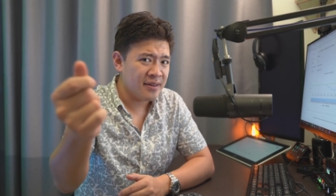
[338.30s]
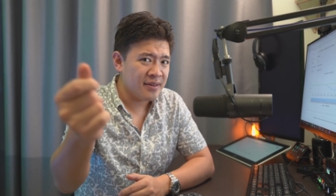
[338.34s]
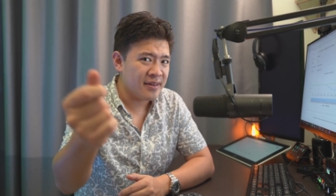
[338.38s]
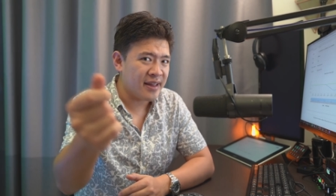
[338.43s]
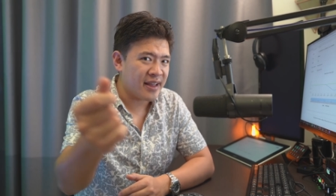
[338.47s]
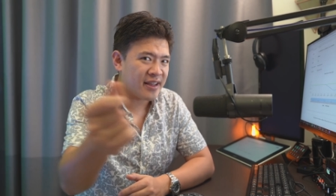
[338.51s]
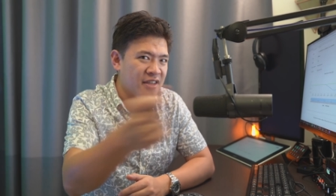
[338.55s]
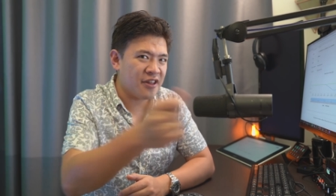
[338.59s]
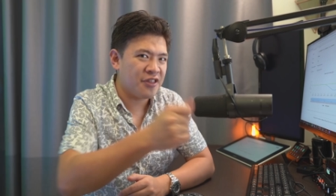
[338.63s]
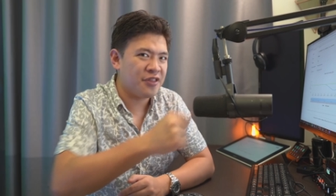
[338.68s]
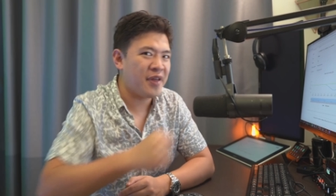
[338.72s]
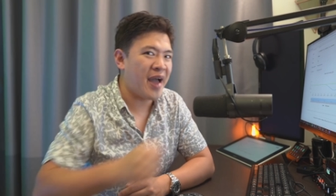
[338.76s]

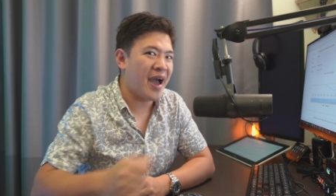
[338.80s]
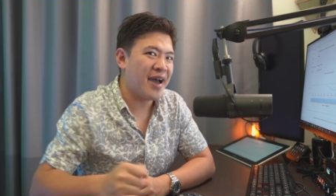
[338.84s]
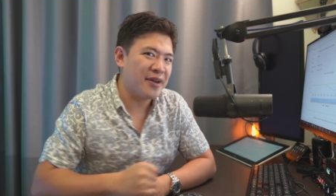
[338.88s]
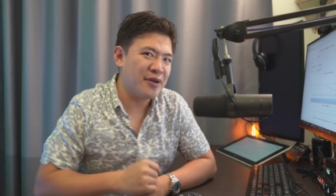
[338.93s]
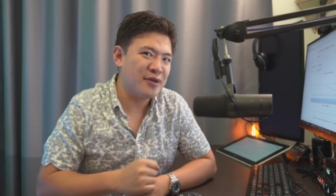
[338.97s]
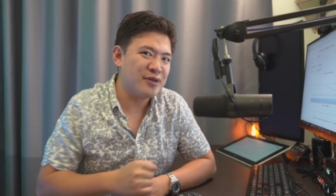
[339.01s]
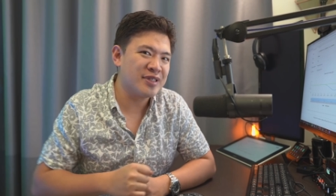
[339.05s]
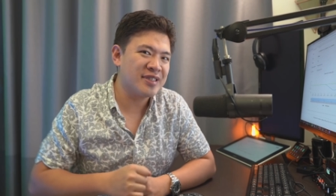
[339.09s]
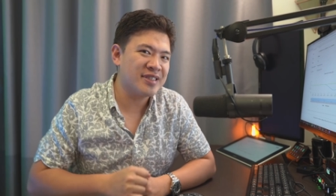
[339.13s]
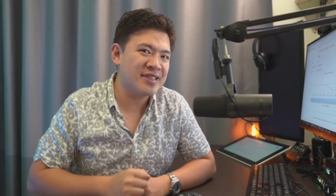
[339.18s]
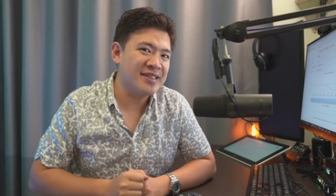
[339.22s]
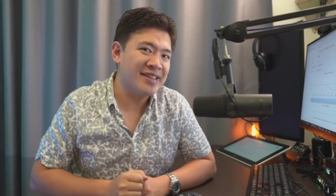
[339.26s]
like a
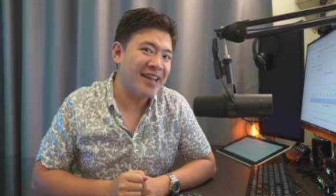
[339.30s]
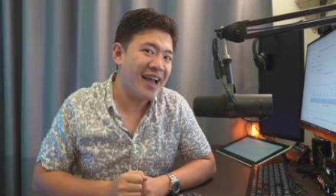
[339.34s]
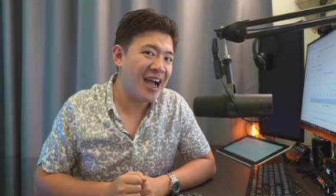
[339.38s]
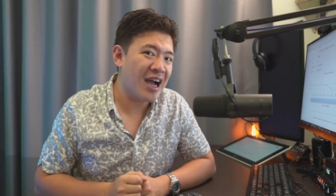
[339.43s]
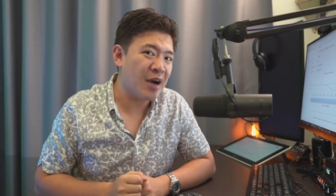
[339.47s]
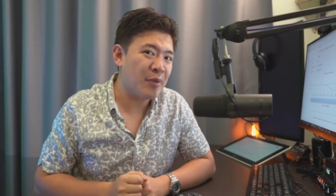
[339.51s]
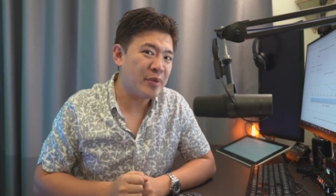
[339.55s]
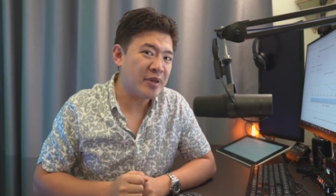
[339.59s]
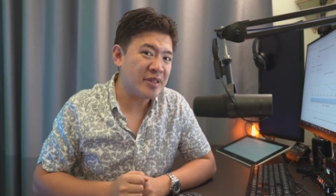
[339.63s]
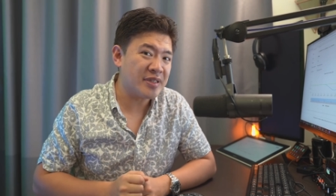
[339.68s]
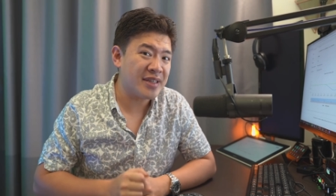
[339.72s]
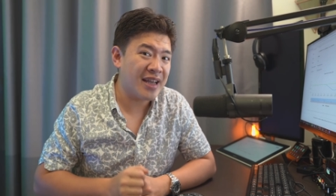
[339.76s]
Thanos
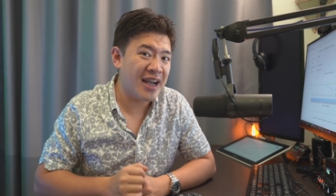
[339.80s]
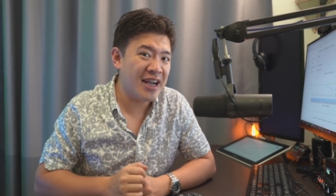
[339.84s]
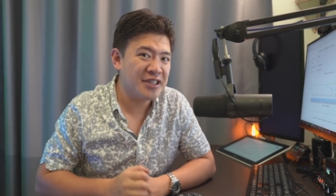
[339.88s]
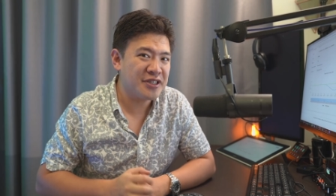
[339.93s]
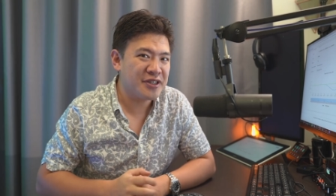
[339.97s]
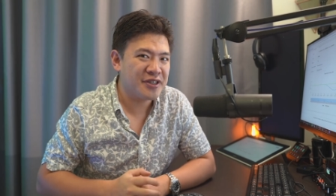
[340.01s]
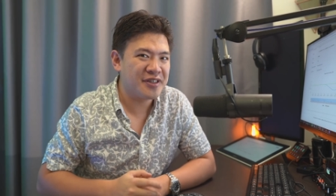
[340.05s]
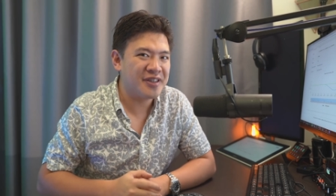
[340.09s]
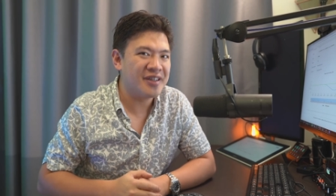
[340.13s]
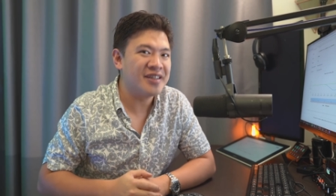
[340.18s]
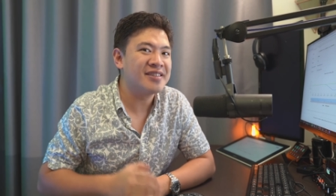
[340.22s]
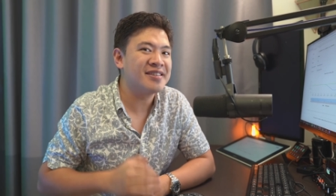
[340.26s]
snap. It's
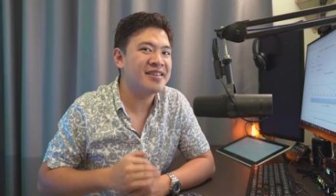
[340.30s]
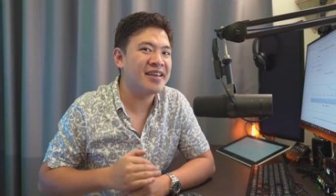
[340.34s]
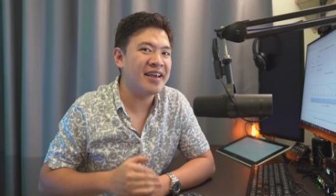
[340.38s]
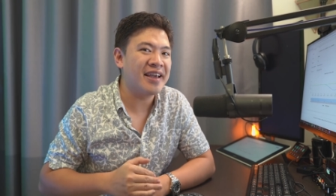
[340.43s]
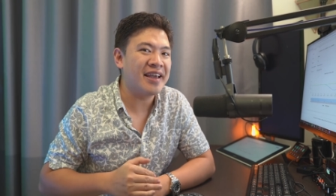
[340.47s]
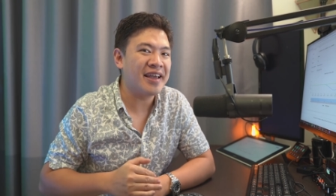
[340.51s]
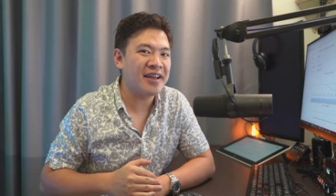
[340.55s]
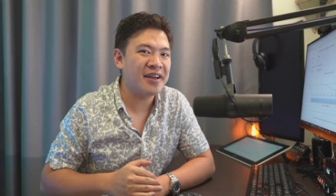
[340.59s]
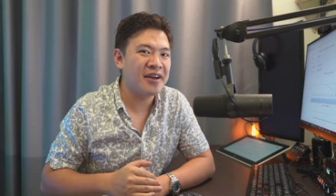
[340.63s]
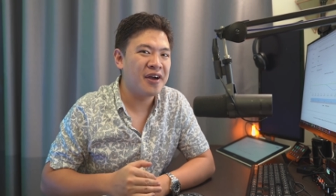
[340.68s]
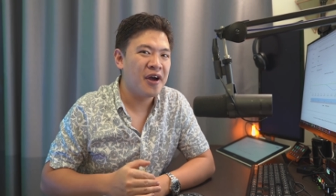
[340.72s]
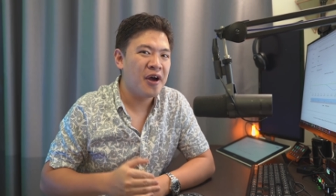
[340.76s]
actually going to
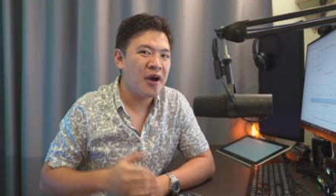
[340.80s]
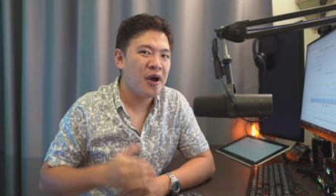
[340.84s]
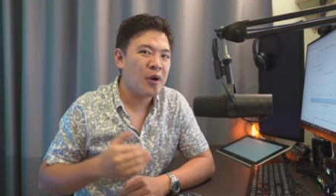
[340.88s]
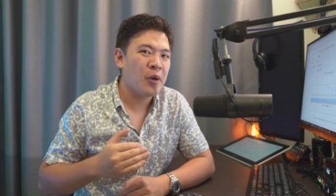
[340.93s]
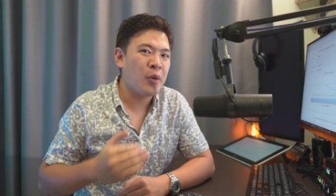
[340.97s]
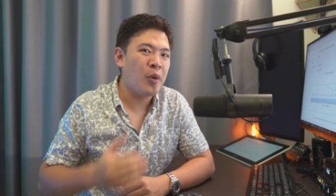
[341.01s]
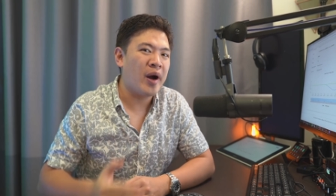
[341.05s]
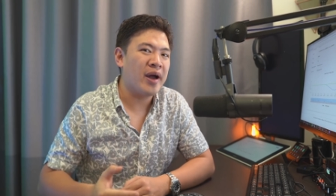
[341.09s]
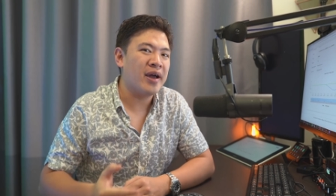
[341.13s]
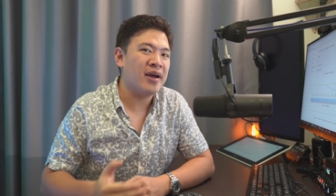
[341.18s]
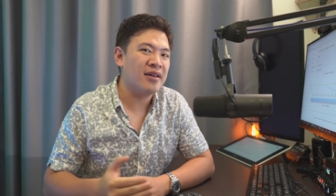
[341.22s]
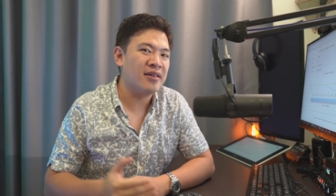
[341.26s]
take
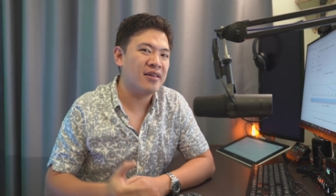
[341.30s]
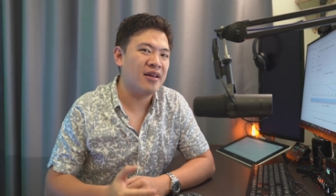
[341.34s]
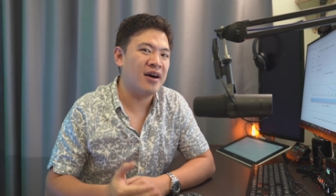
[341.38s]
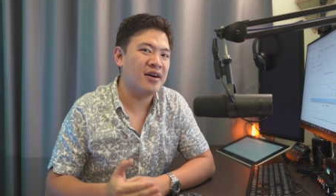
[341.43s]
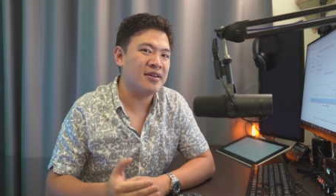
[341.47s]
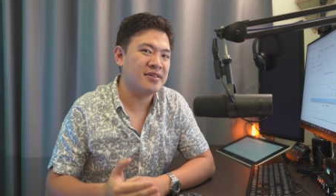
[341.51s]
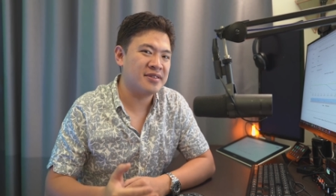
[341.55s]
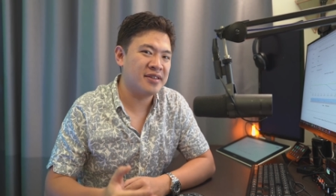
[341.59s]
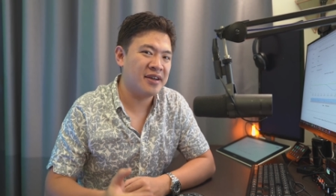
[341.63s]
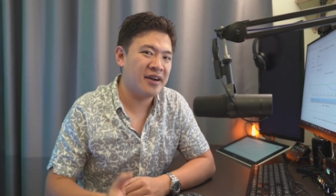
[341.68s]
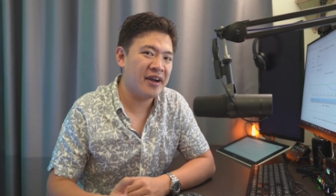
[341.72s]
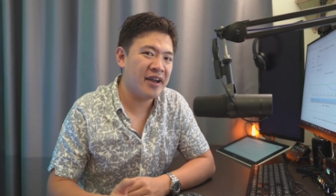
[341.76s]
quite a
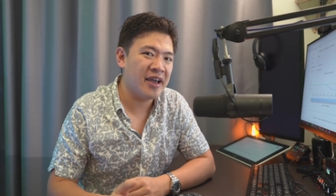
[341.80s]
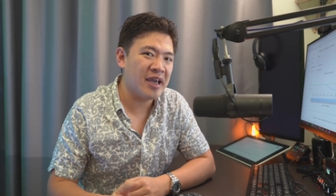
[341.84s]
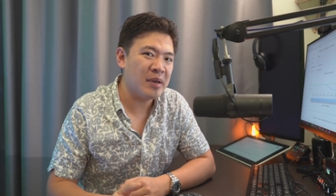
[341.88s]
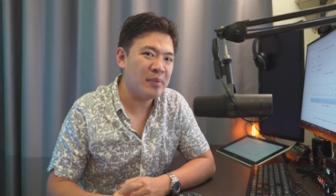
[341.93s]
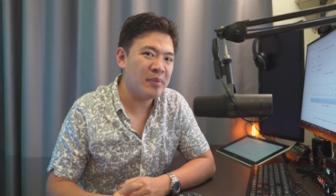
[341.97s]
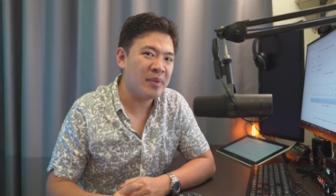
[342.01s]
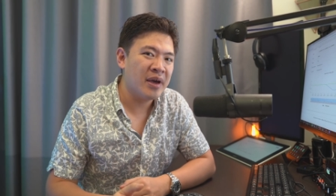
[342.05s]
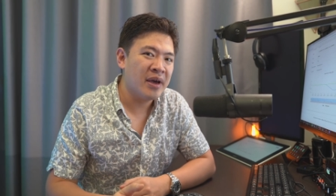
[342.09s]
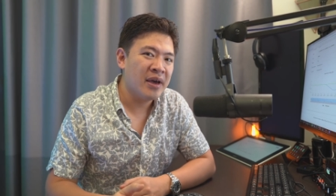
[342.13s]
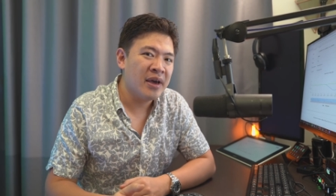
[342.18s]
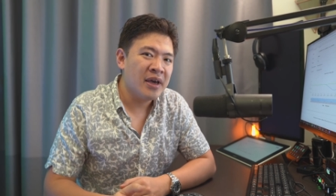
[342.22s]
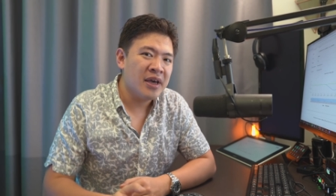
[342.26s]
long time.